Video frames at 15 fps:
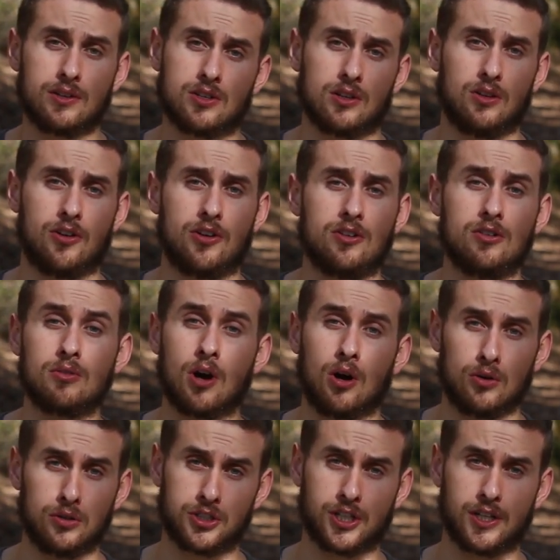to learn a new
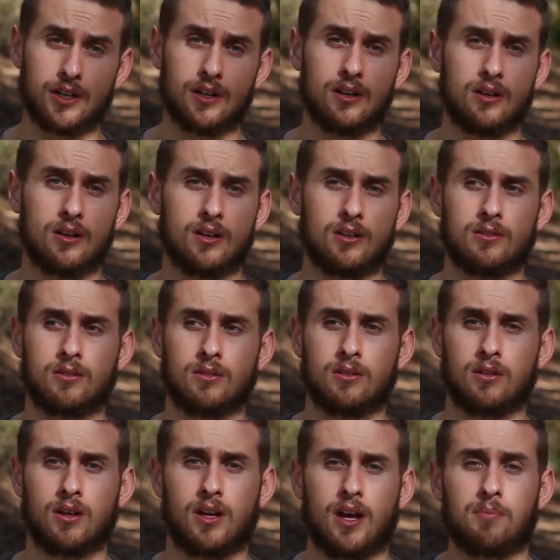culture
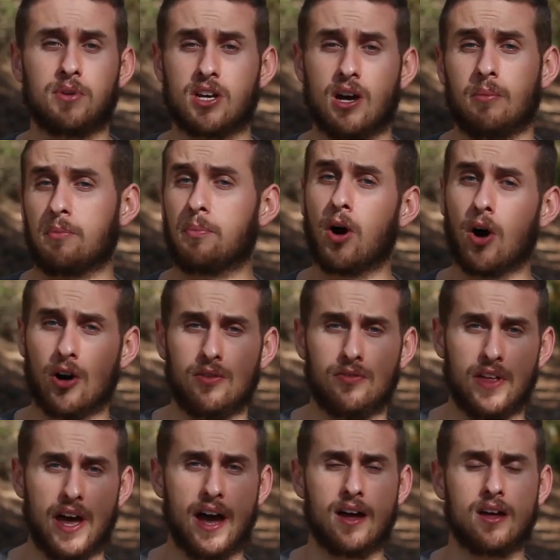and become a part of
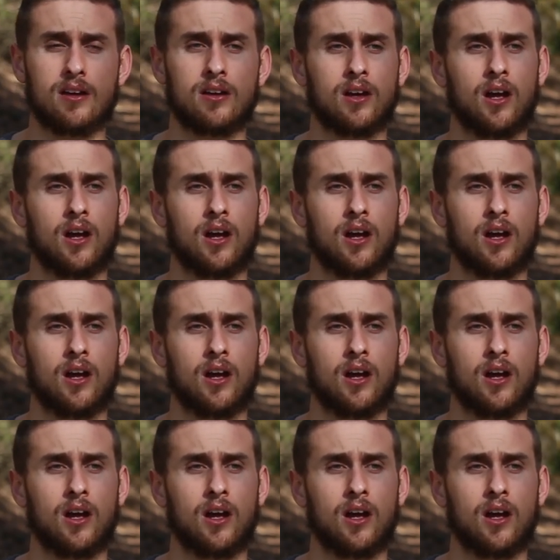that